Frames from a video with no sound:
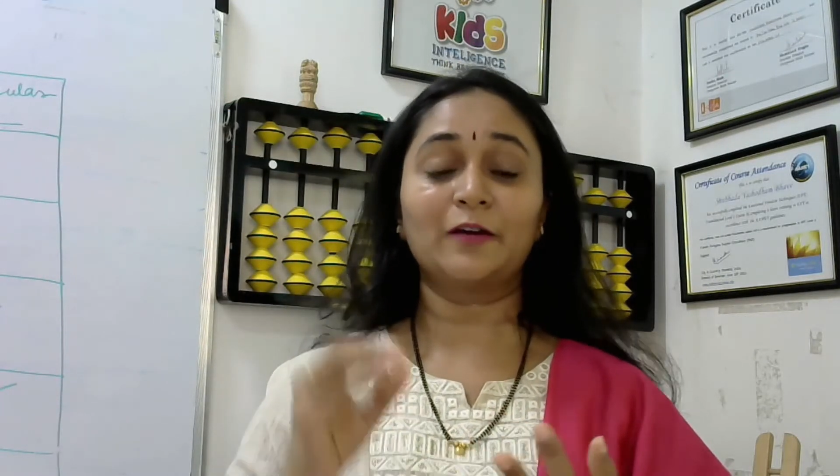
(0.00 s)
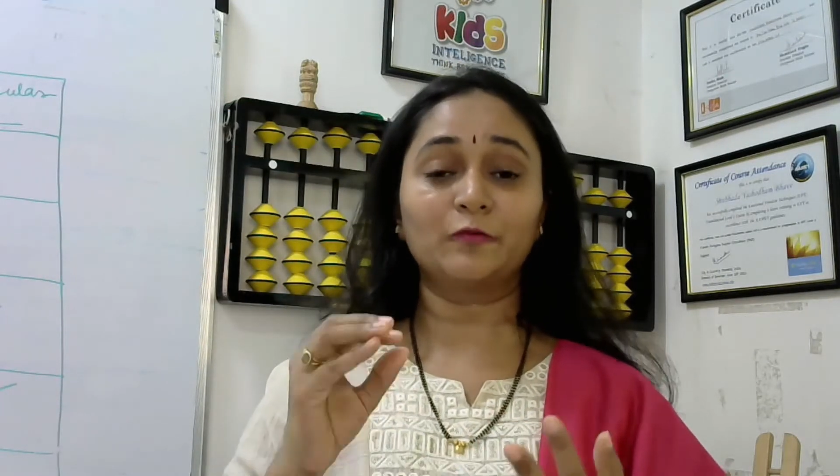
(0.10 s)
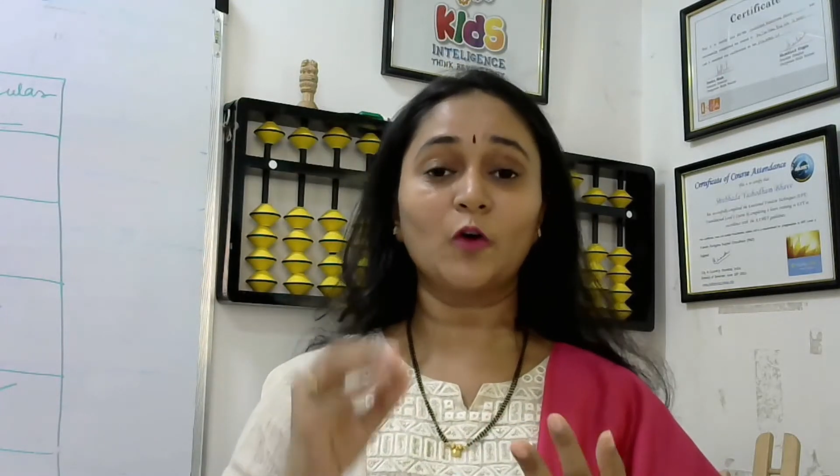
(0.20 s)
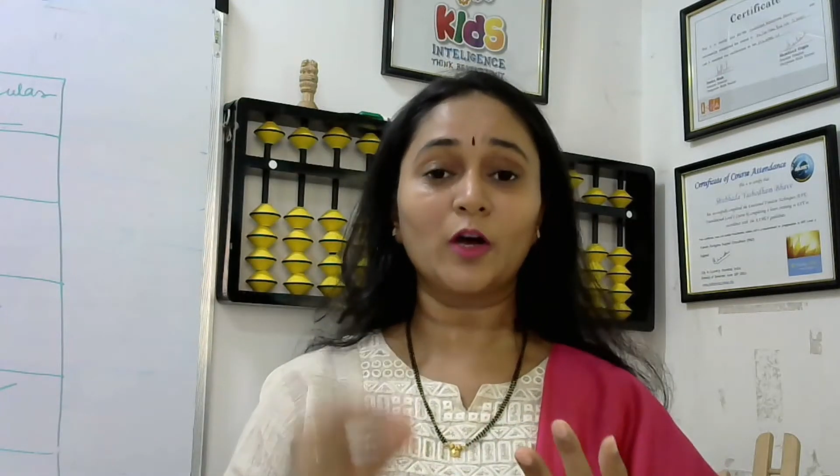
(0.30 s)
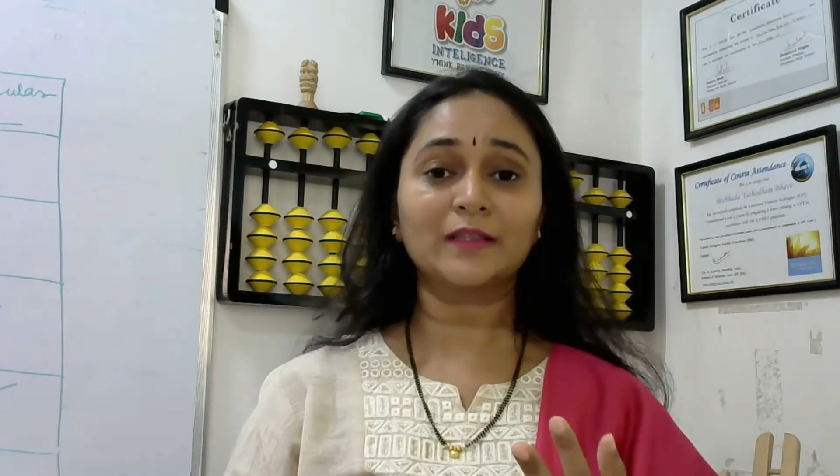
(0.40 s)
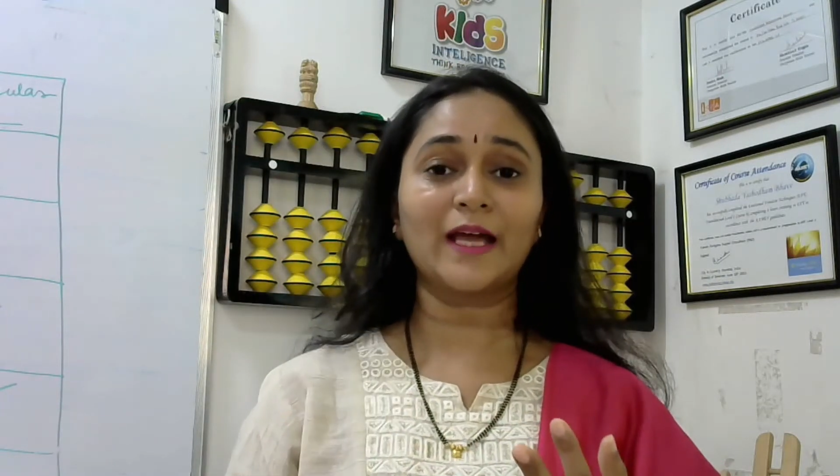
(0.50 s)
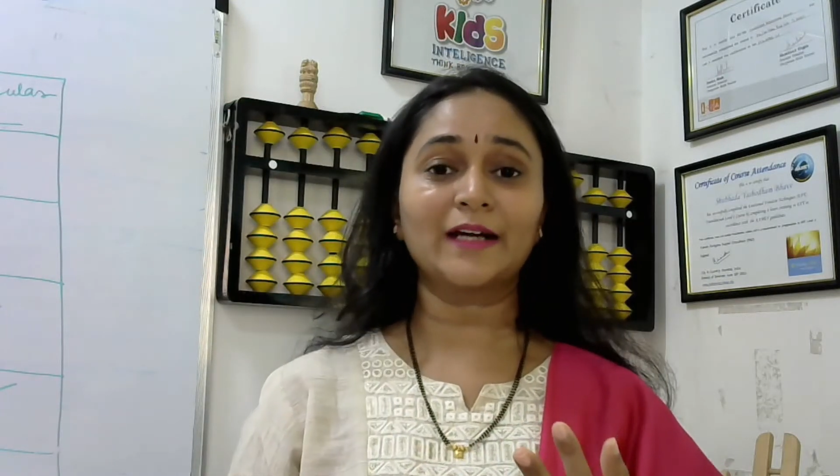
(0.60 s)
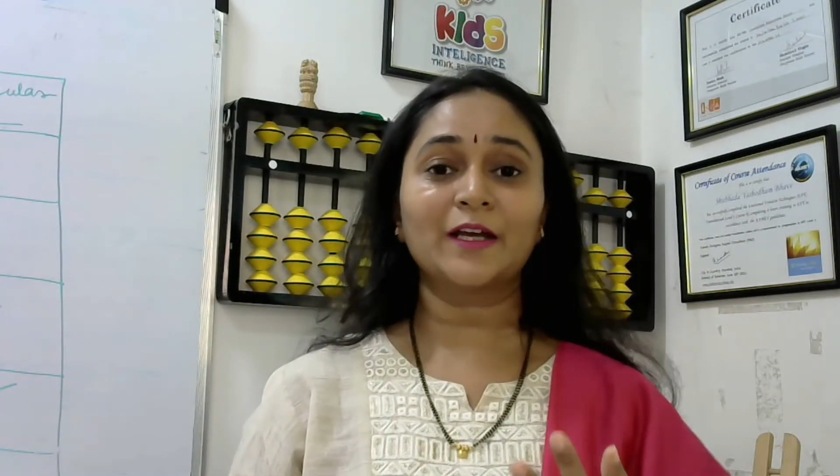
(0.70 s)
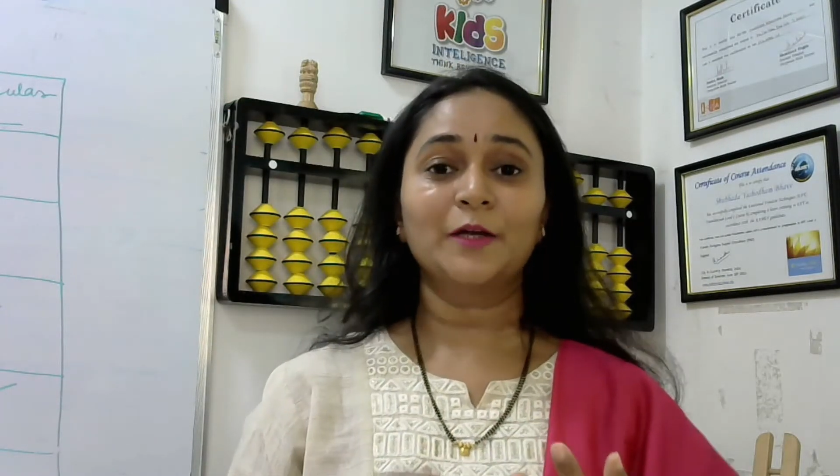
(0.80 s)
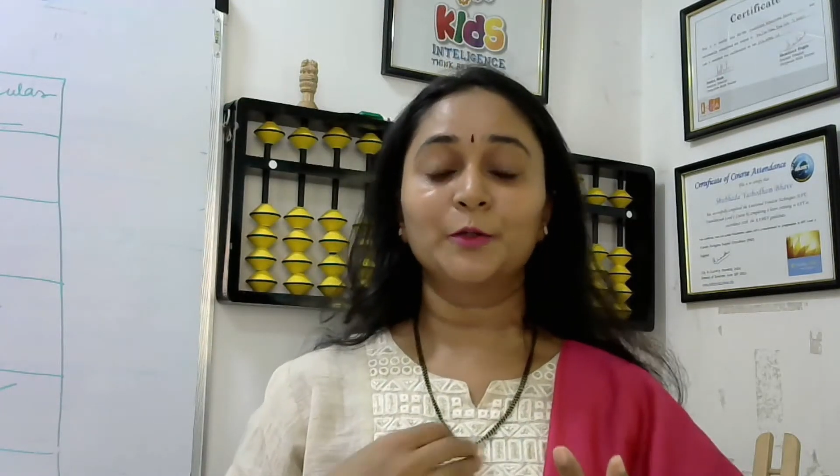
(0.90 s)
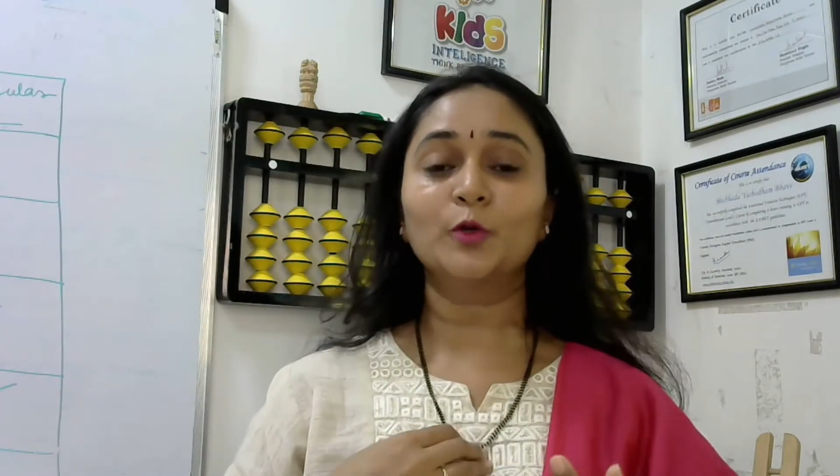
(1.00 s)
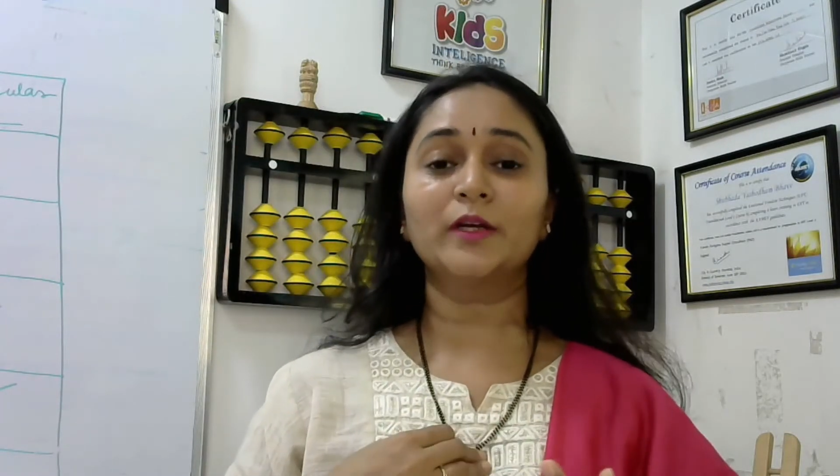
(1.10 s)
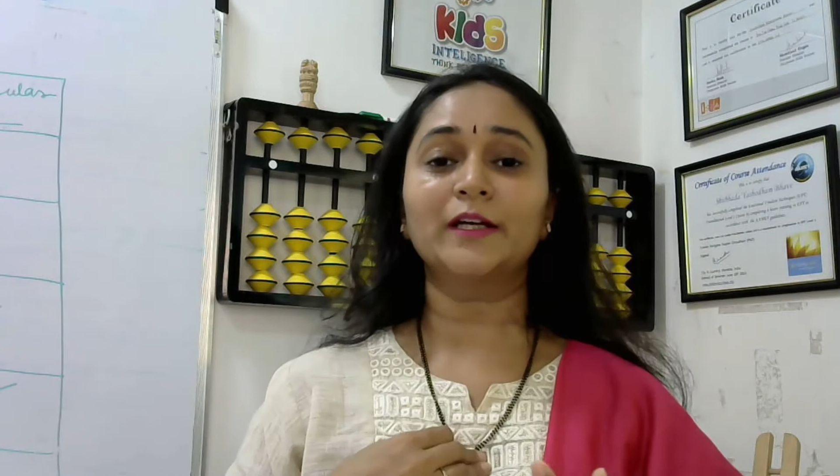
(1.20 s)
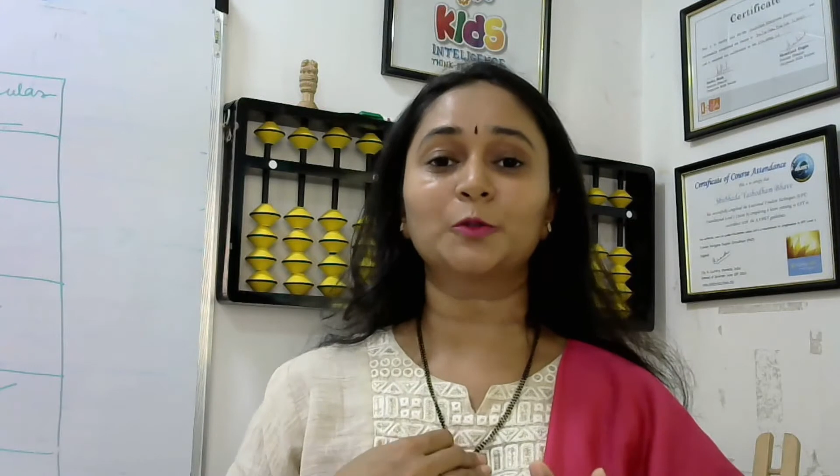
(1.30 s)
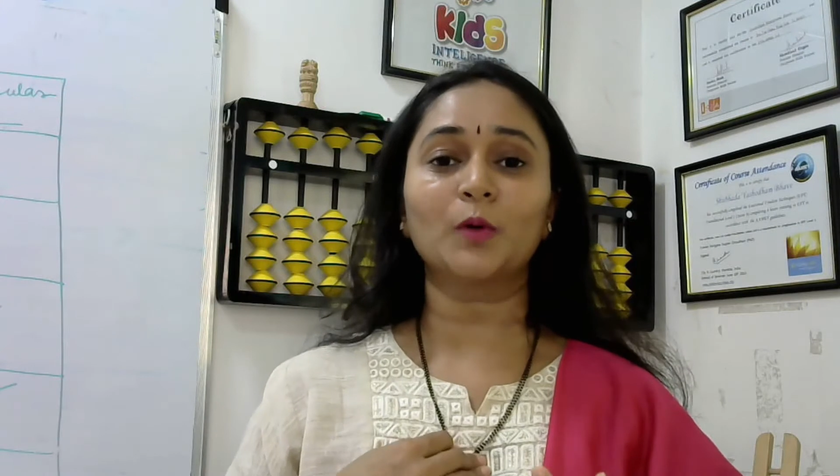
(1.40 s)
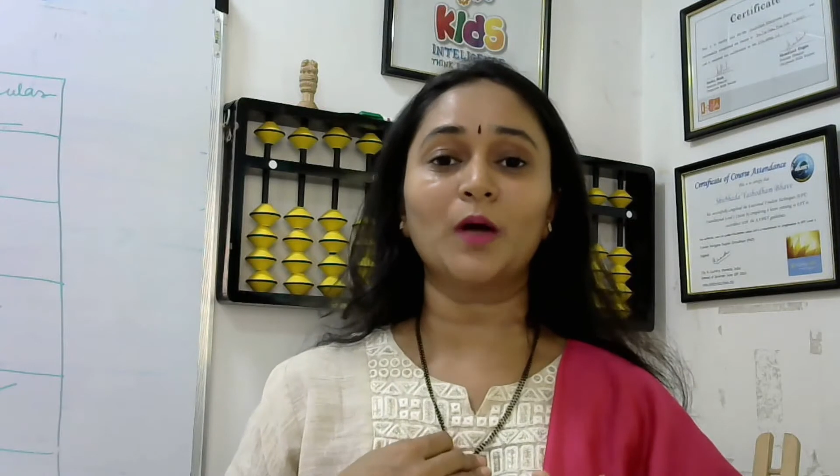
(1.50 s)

And for that, you need to